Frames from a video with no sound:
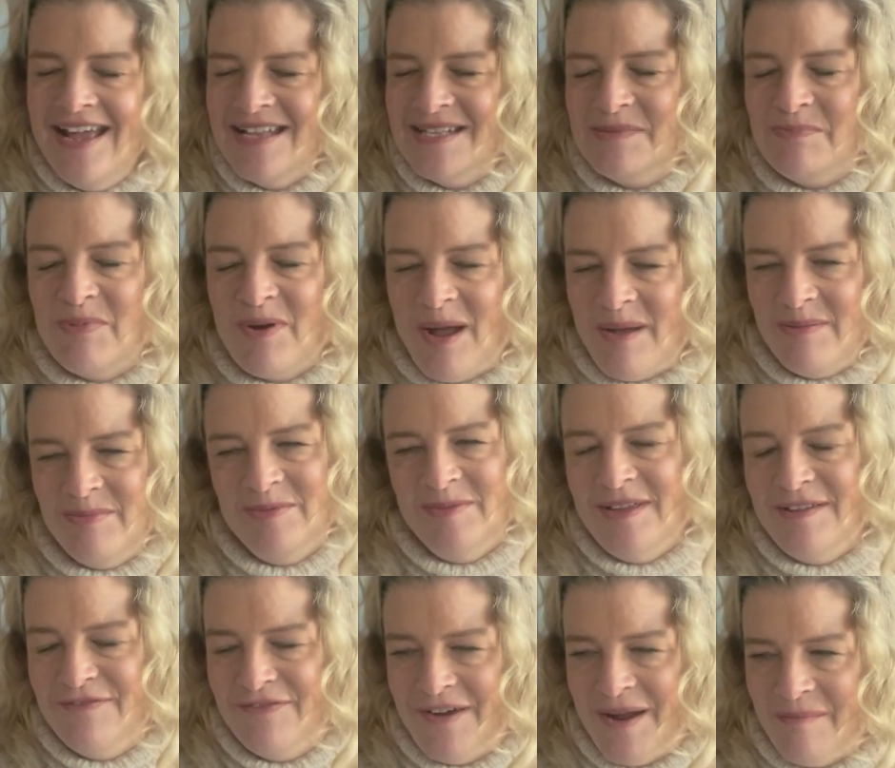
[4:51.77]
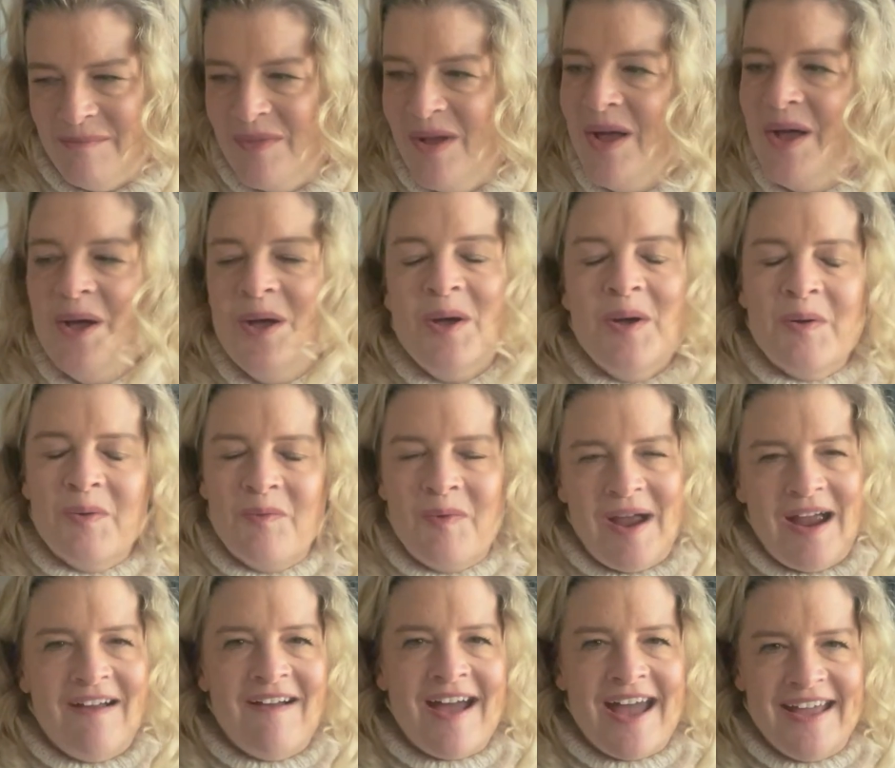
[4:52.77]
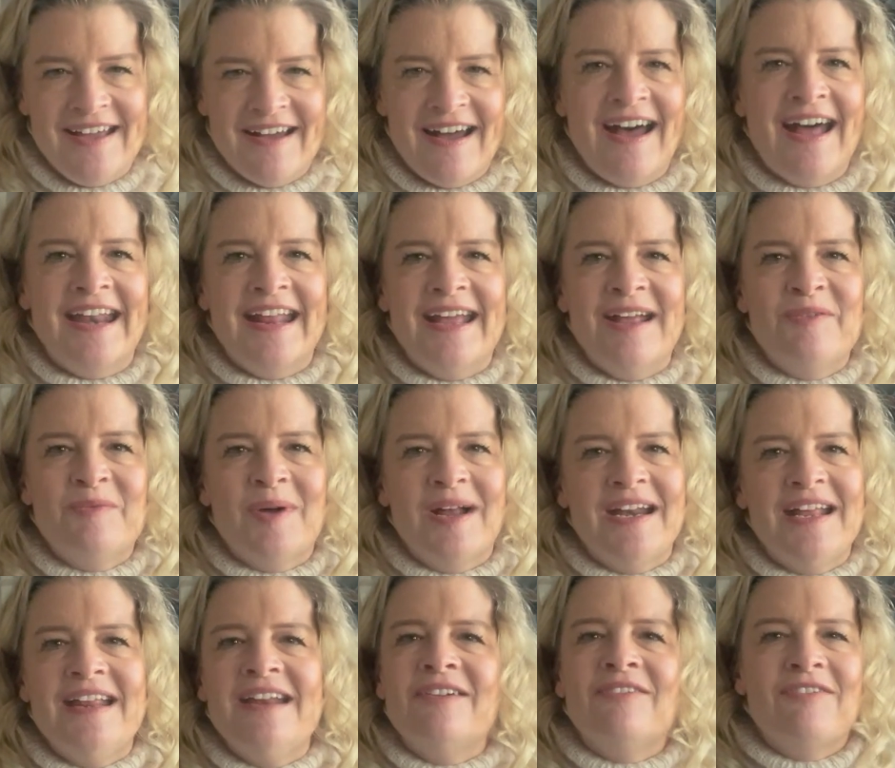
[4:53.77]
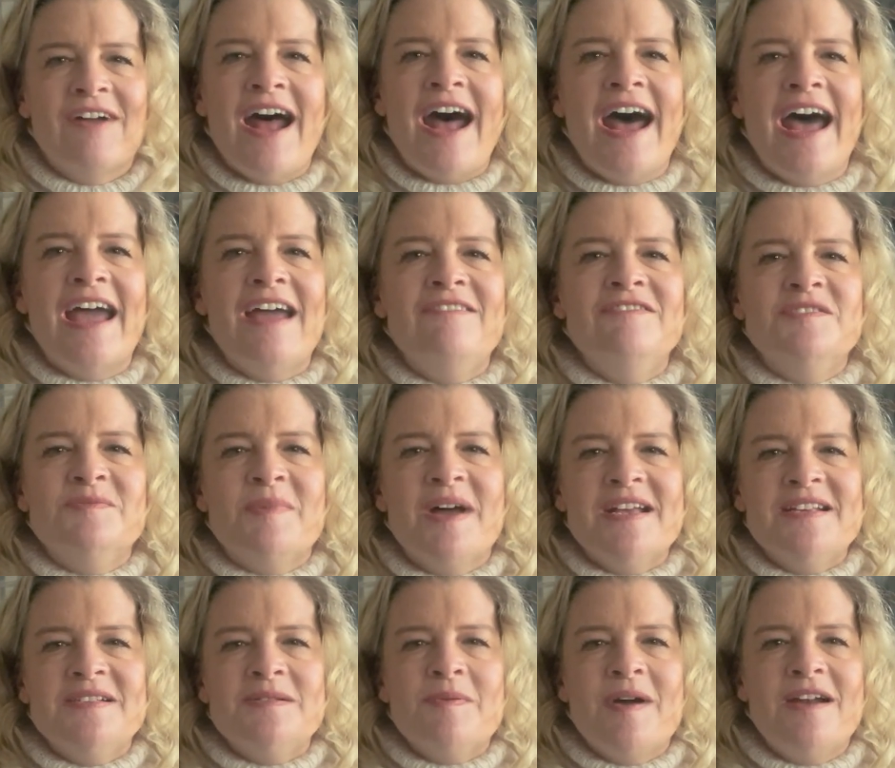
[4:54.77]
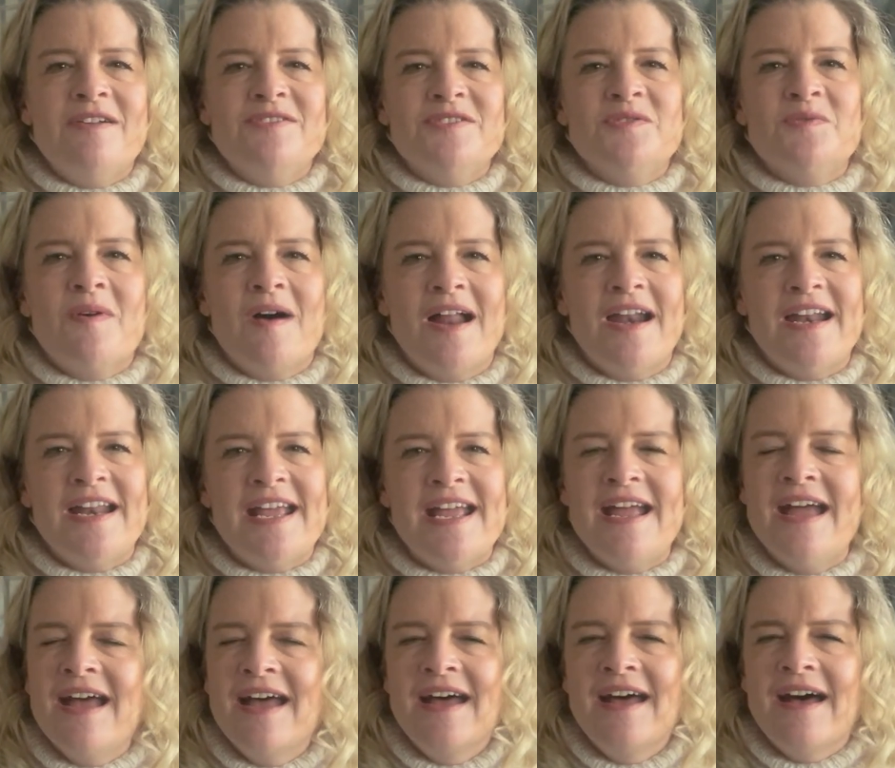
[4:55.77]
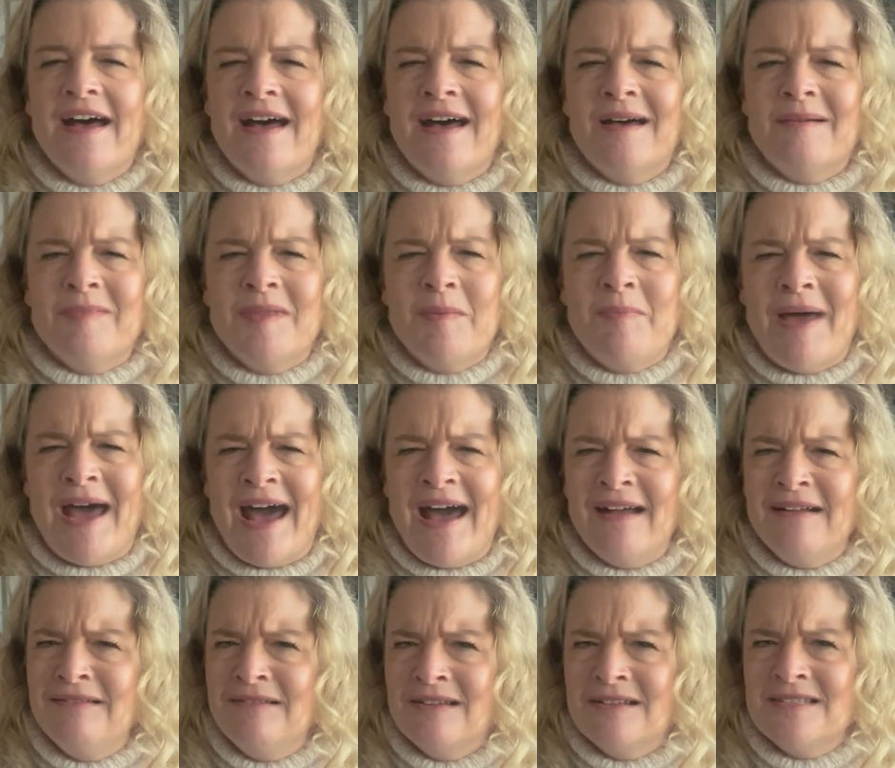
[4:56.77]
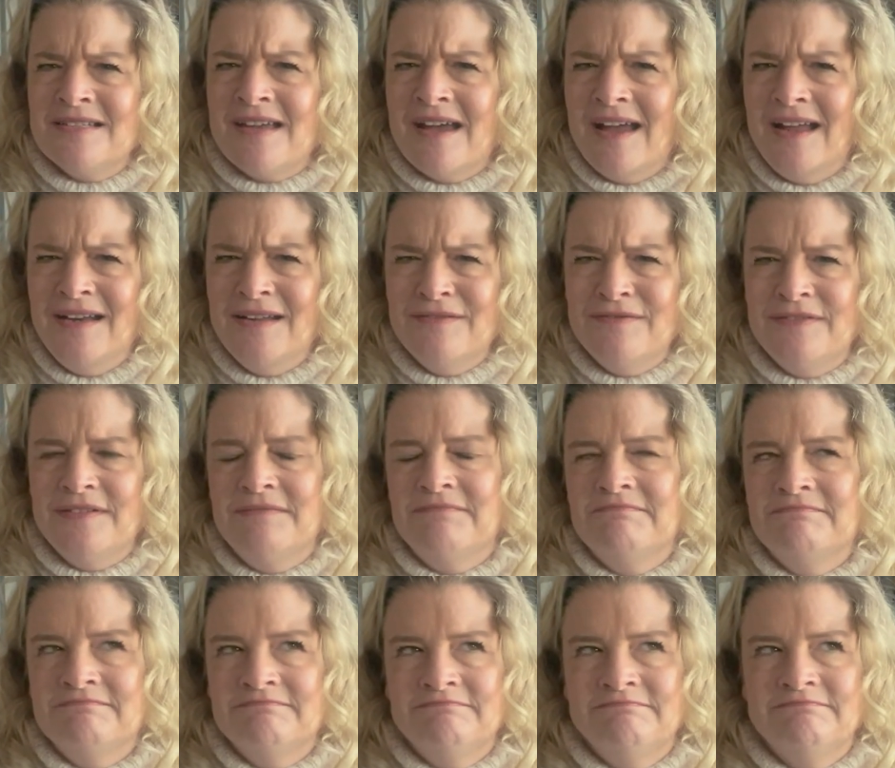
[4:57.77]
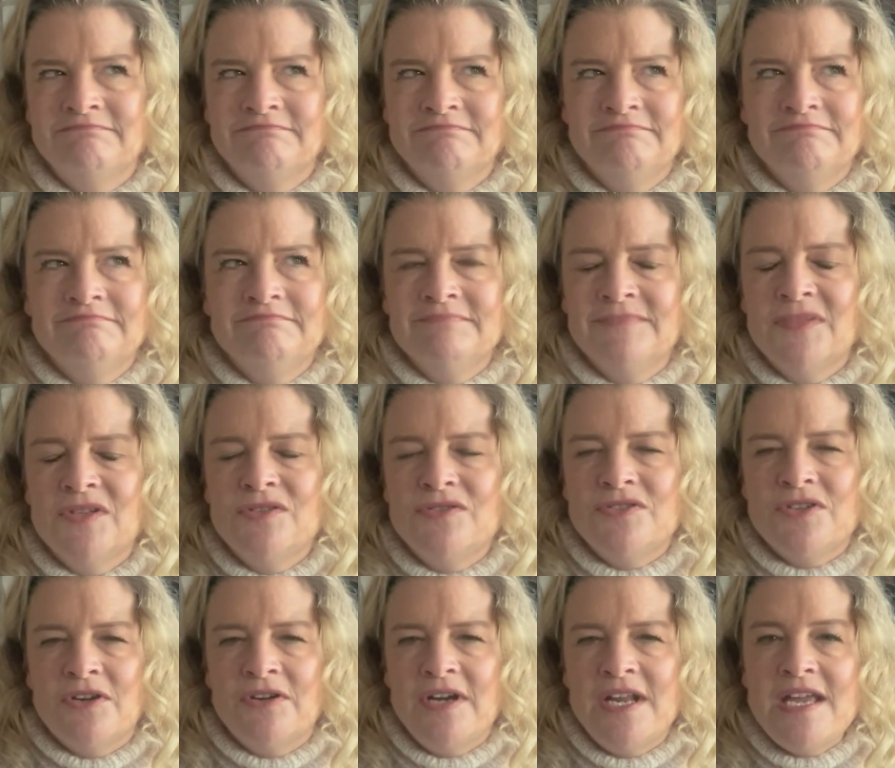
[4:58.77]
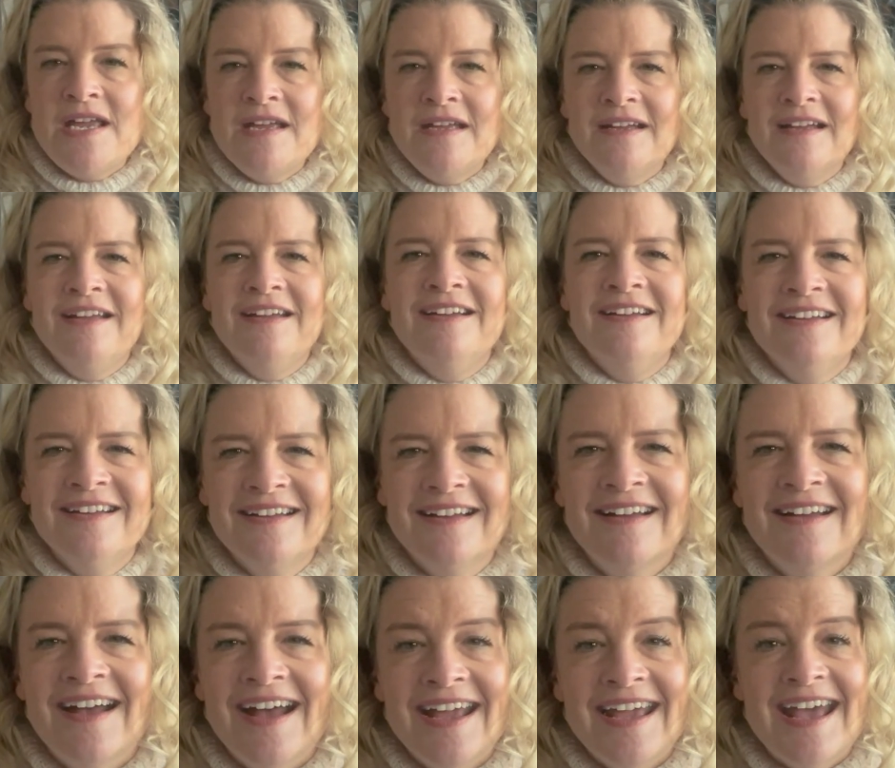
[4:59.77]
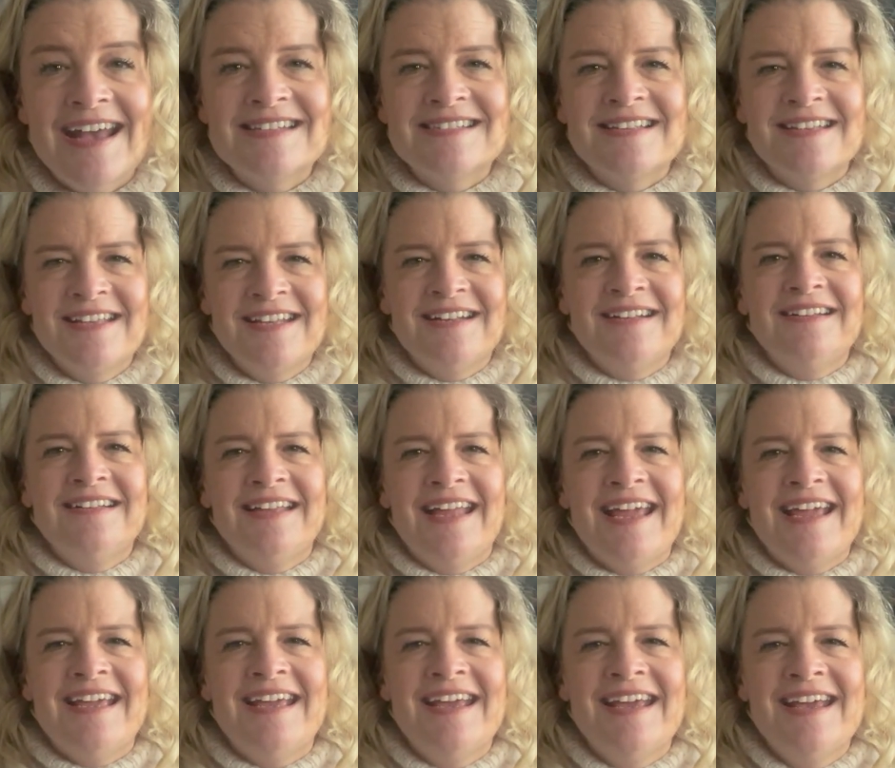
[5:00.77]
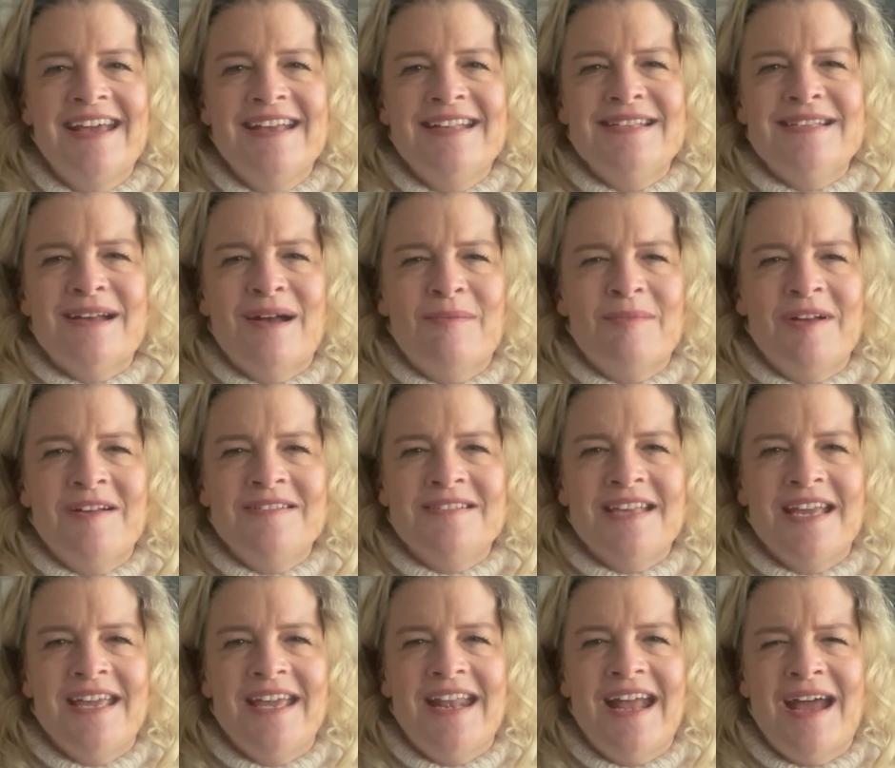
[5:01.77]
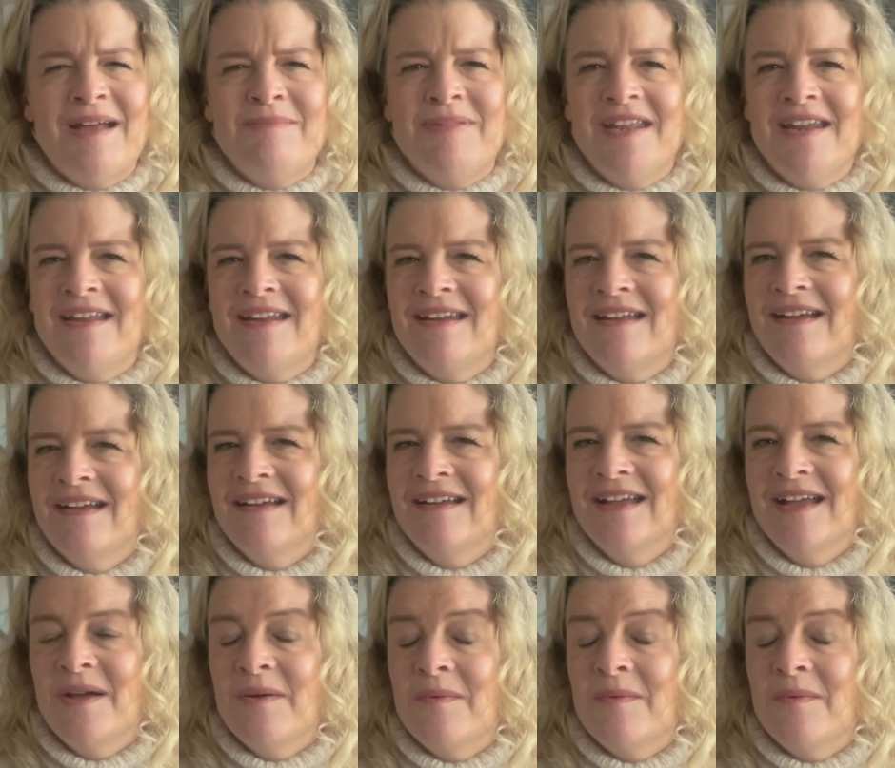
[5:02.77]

probably from where I got it. When it arrived, my sweater's quantity, the bag looked kind of dirty, I guess, a little like almost like it had been it